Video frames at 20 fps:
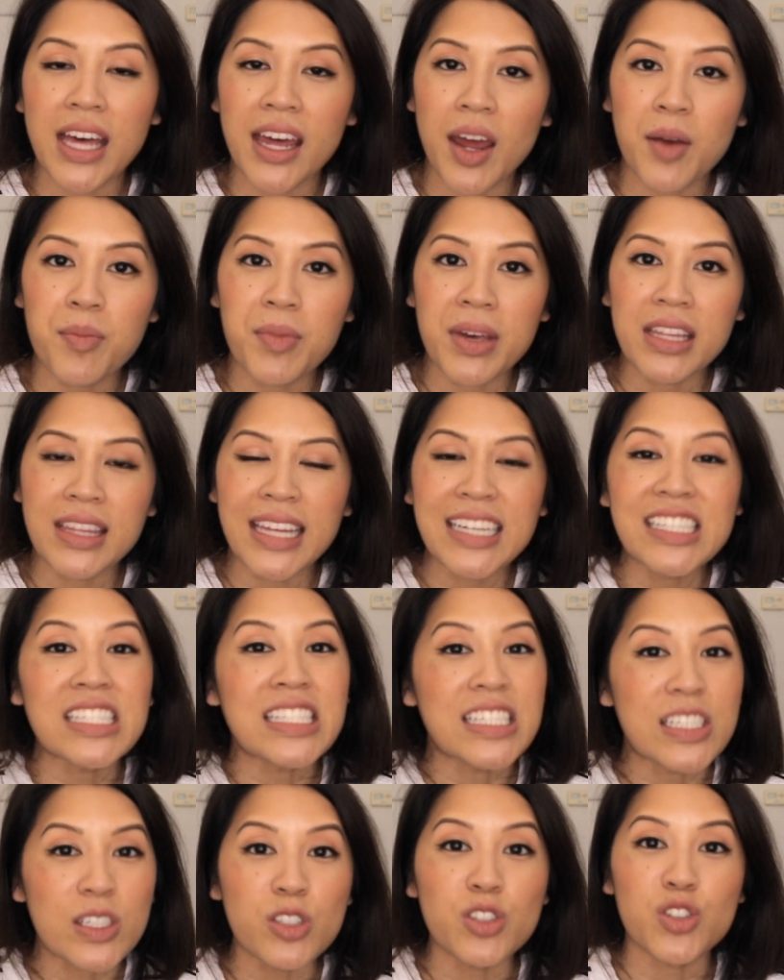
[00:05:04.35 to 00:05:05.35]
that I'm in, they
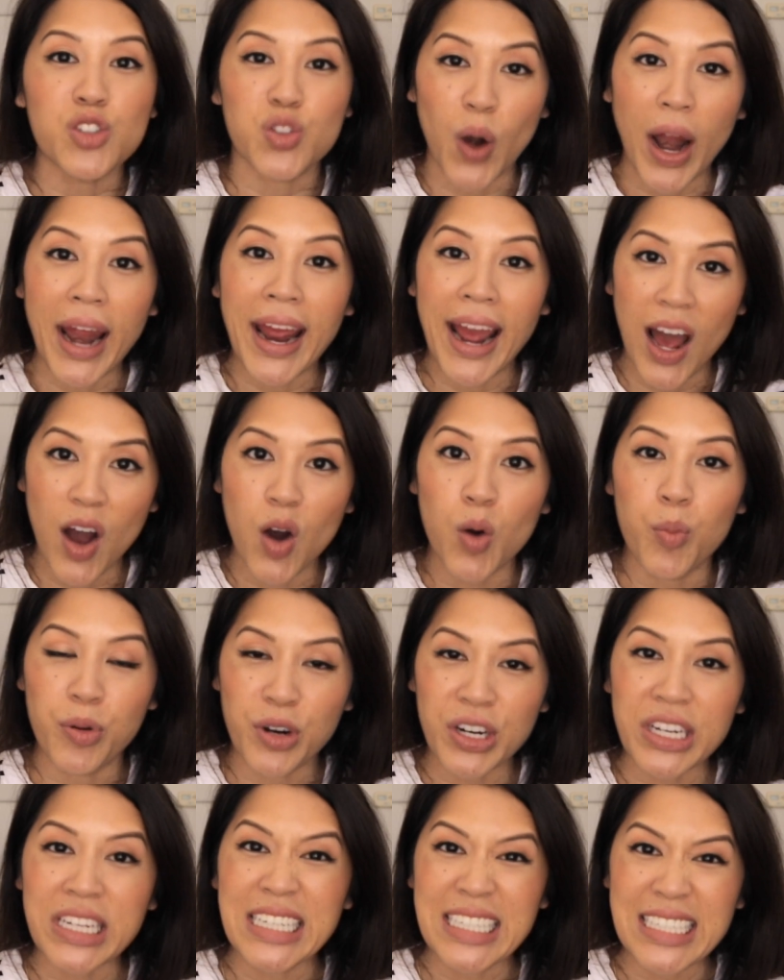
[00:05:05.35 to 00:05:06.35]
still dry out
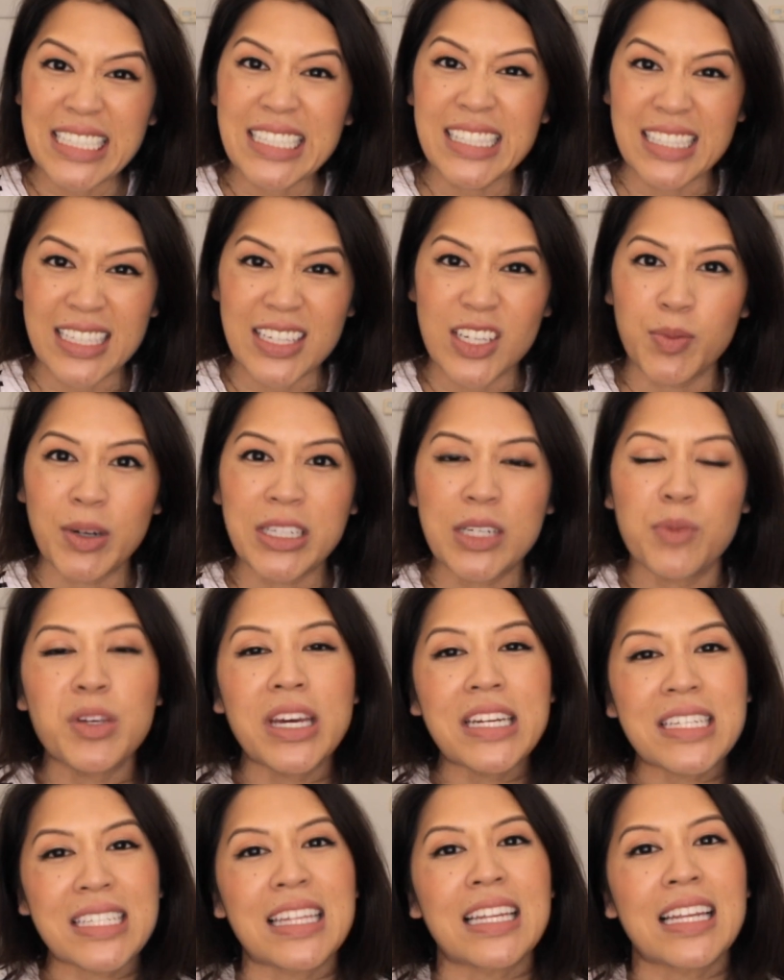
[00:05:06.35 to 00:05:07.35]
pretty easily. And by the time you
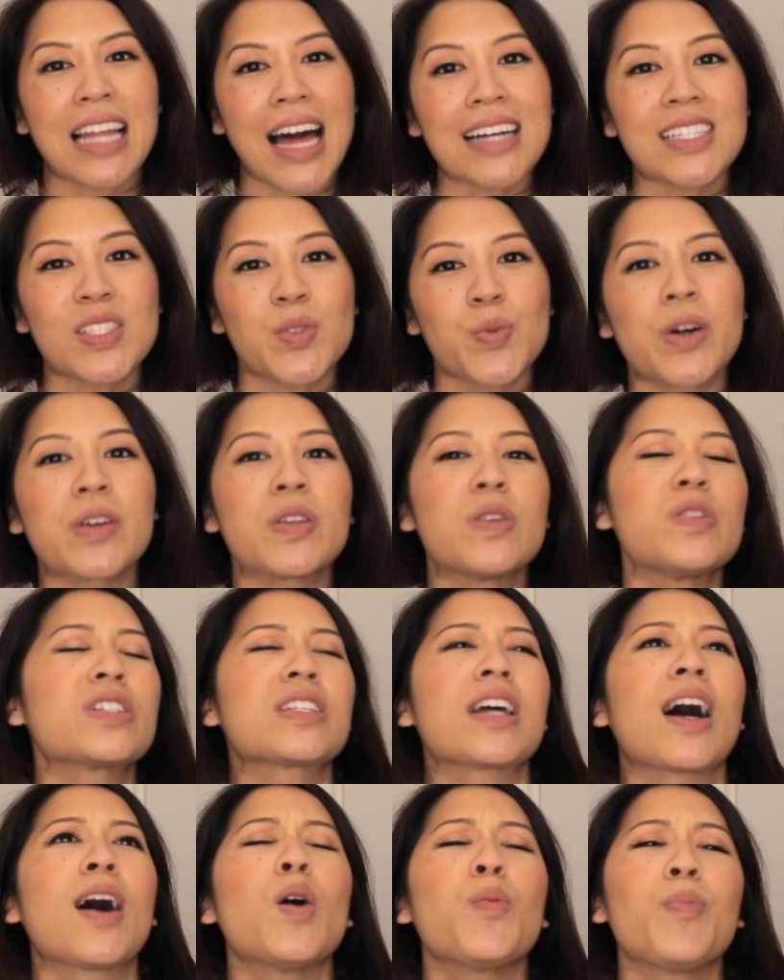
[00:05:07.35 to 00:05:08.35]
get to the last one, you
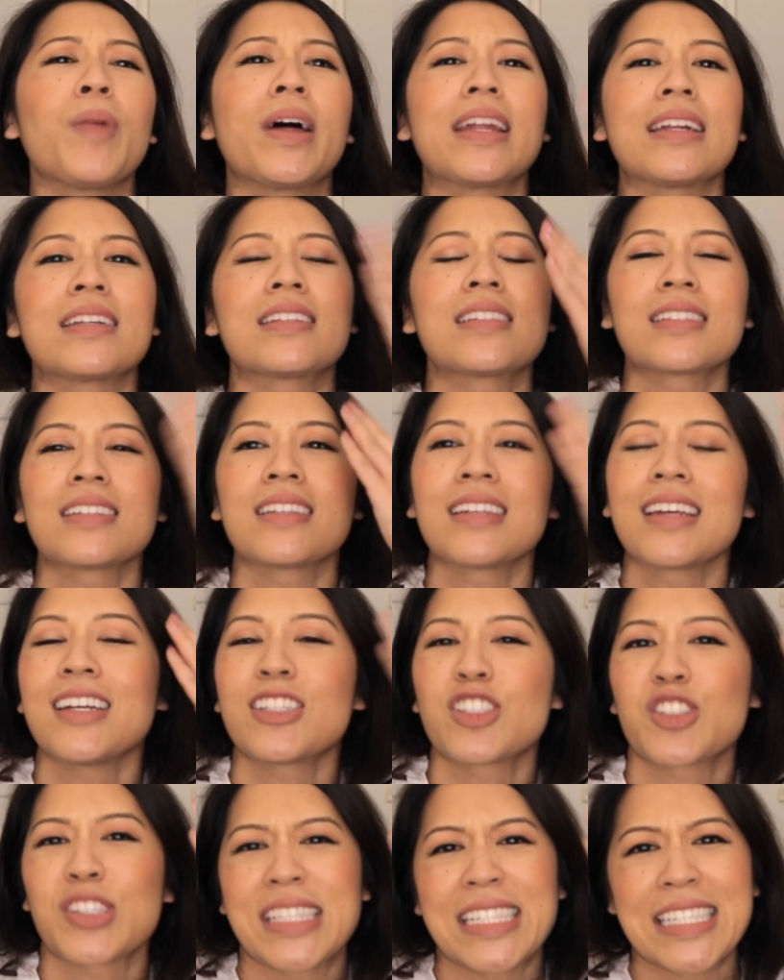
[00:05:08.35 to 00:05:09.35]
just hope that it's
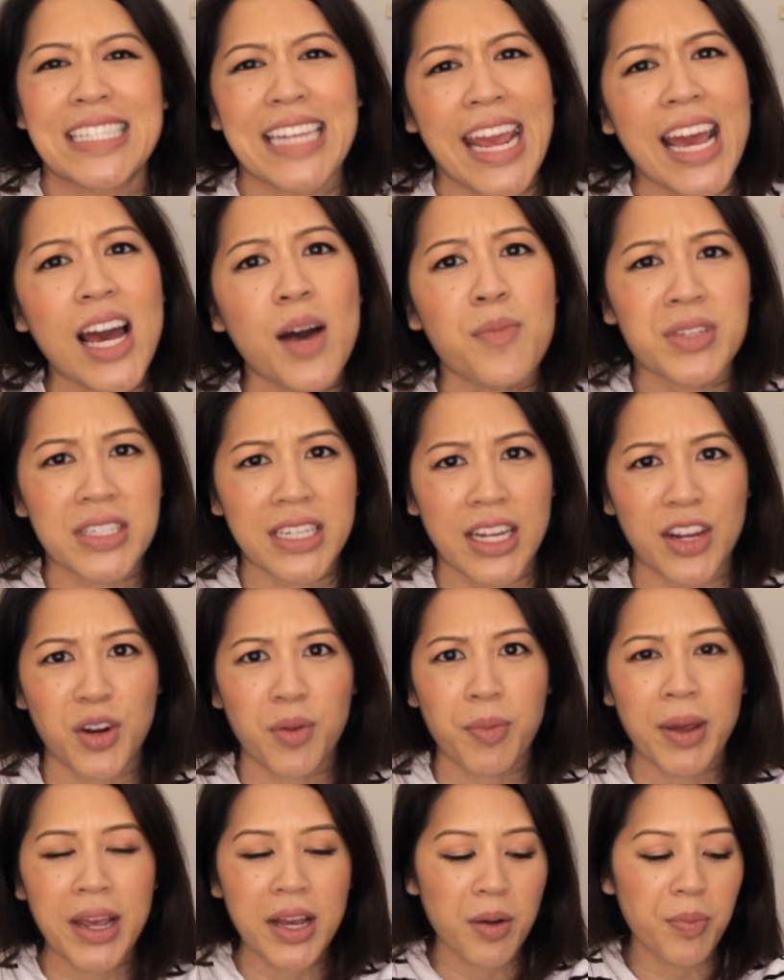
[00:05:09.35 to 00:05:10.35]
just damp to take
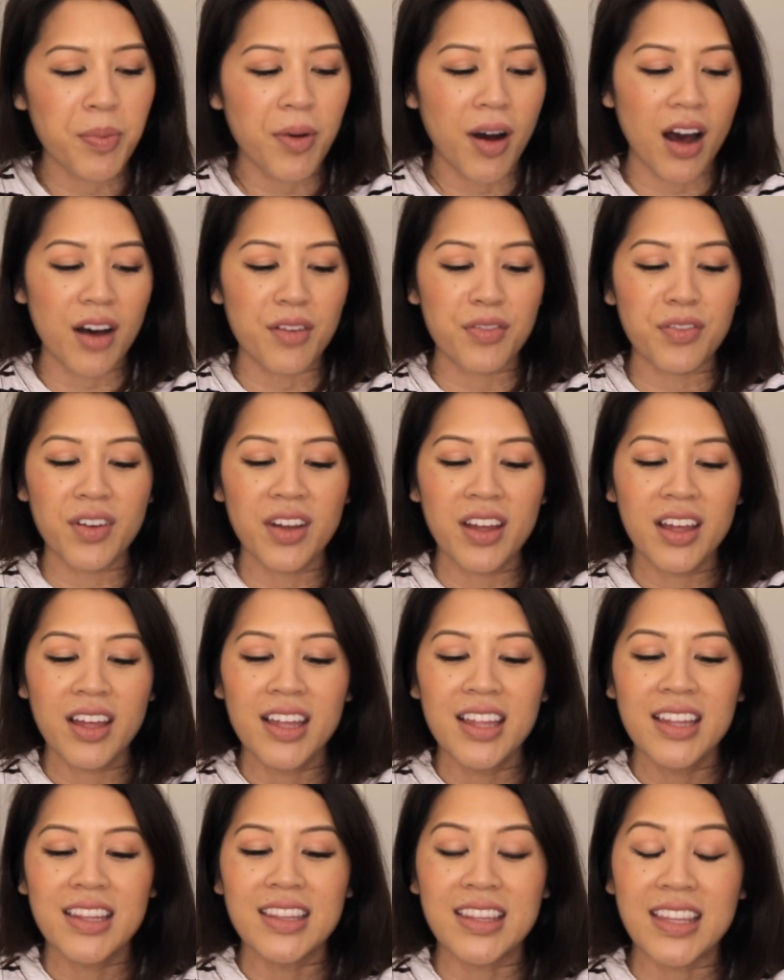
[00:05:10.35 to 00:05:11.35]
your makeup off.
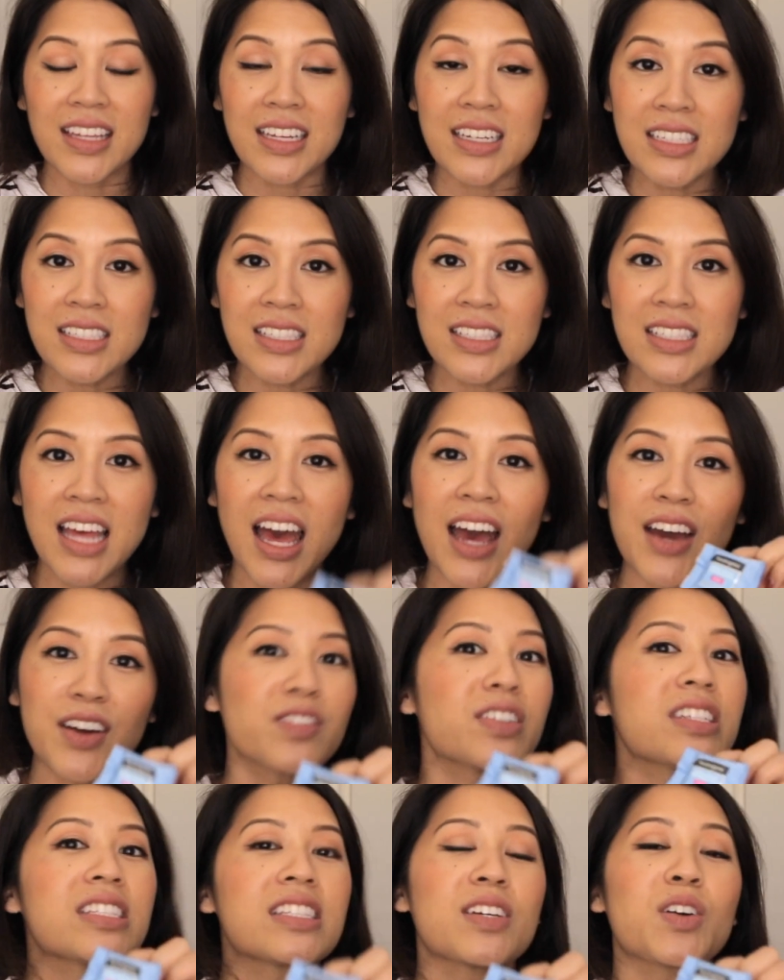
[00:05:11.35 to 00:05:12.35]
This,
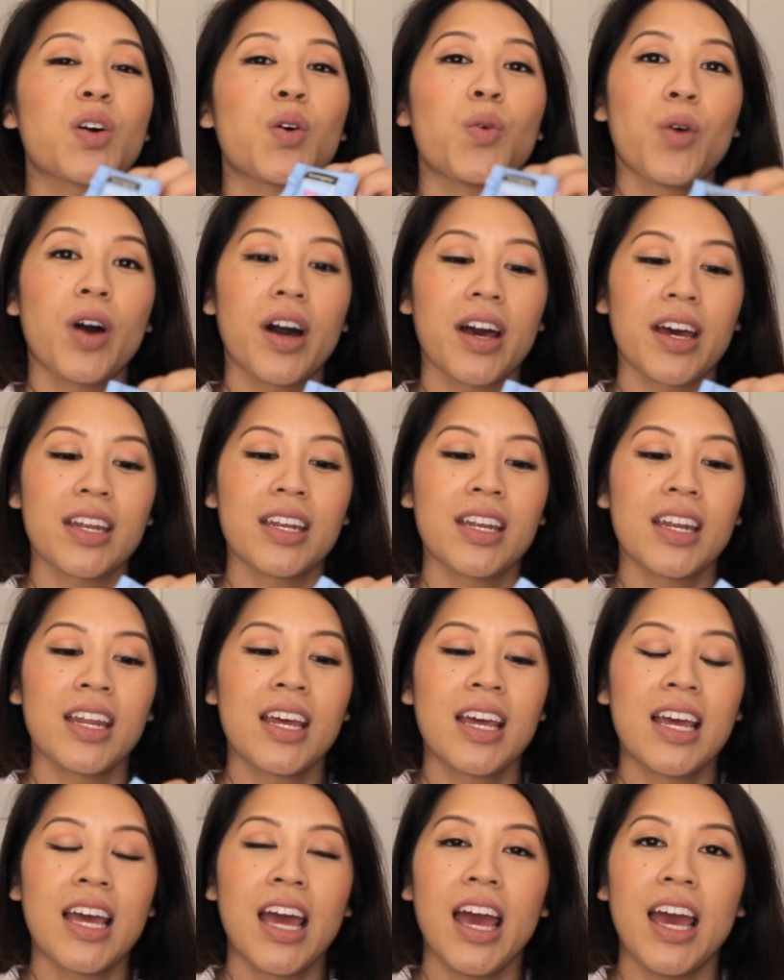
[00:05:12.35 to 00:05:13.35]
every single one
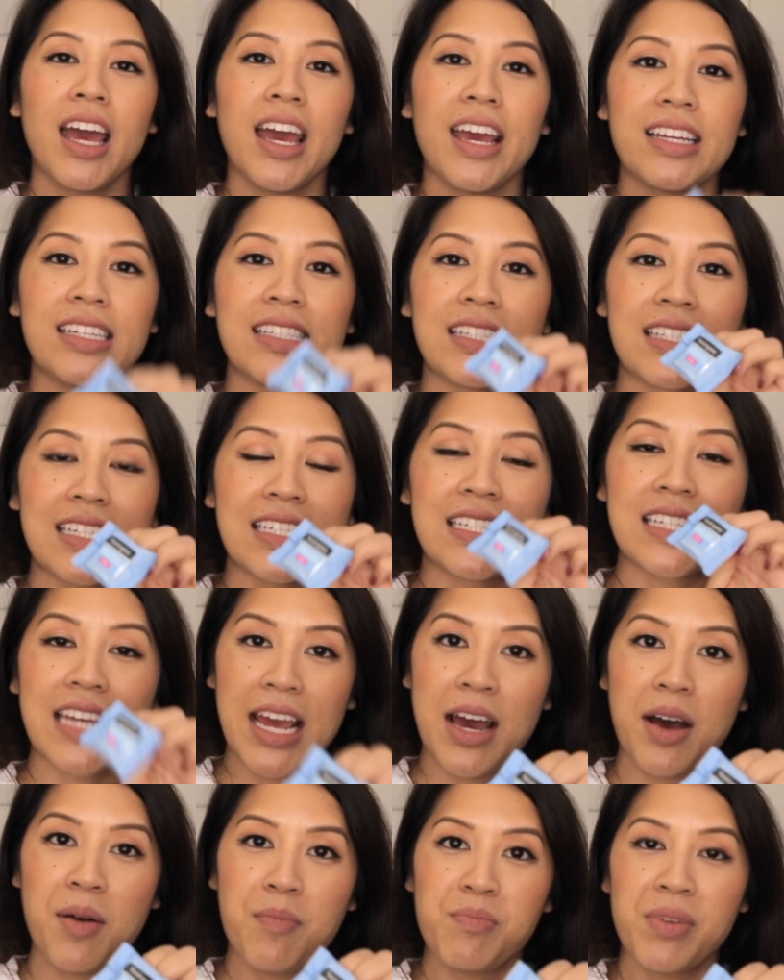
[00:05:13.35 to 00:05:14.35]
is
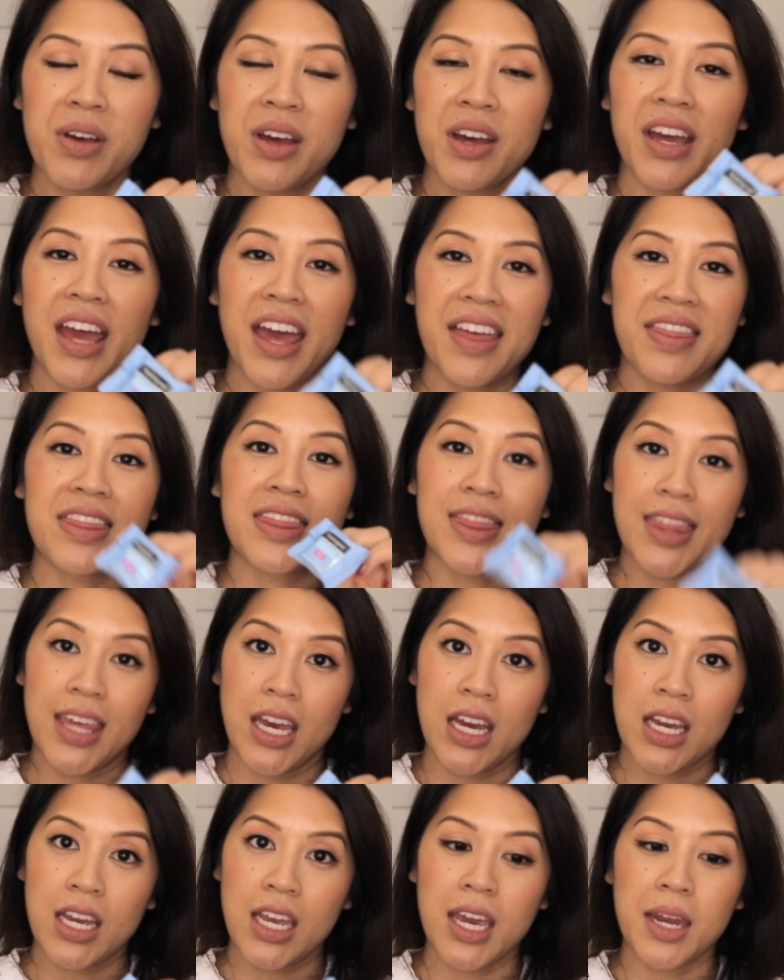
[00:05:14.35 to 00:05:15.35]
damp and
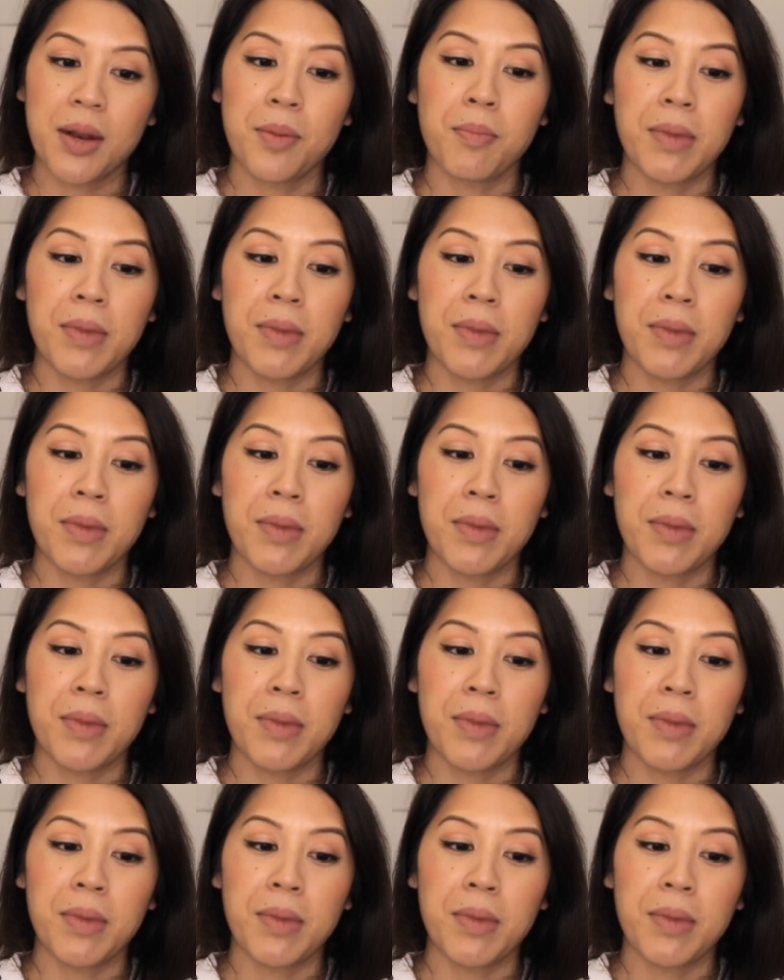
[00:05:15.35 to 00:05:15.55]
thick and